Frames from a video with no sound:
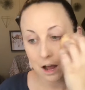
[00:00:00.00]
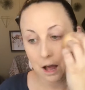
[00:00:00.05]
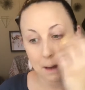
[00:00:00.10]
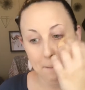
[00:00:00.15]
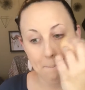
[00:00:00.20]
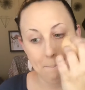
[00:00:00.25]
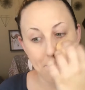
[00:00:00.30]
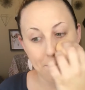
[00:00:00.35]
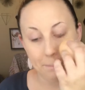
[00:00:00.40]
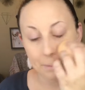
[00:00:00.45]

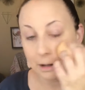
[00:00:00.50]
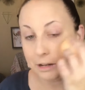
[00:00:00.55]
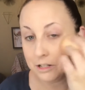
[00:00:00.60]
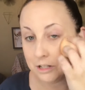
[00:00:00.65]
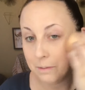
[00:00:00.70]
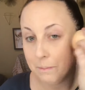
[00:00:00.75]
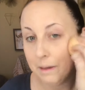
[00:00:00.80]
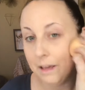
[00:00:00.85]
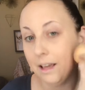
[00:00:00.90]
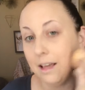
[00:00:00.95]
a
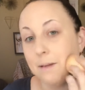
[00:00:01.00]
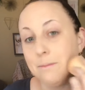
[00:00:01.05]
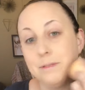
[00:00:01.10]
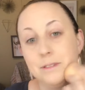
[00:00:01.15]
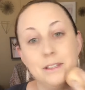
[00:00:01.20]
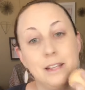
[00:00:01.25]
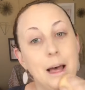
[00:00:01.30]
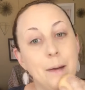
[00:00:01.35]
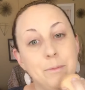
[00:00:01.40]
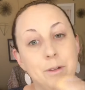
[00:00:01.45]
bunch of makeup
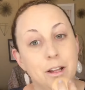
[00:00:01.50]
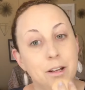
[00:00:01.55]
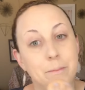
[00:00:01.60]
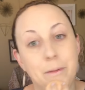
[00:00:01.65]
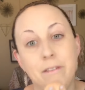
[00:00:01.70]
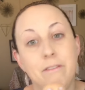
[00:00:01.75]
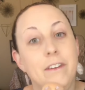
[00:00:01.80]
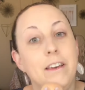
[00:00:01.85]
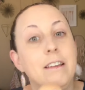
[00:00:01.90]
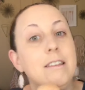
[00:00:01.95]
slapped on
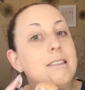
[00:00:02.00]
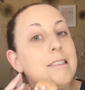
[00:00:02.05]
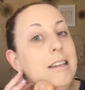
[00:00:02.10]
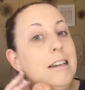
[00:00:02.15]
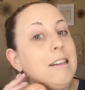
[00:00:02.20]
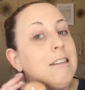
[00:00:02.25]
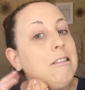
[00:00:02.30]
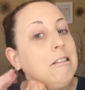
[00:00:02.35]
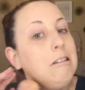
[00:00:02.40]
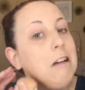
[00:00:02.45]
my face.
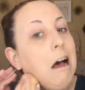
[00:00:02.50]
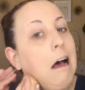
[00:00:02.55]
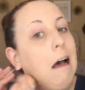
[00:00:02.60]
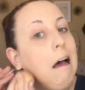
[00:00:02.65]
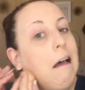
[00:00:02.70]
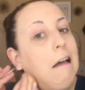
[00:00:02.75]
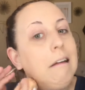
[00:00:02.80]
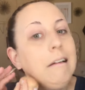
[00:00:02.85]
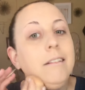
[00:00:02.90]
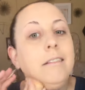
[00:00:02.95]
It is
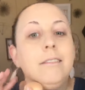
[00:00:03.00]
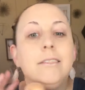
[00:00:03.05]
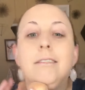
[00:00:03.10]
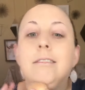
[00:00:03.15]
not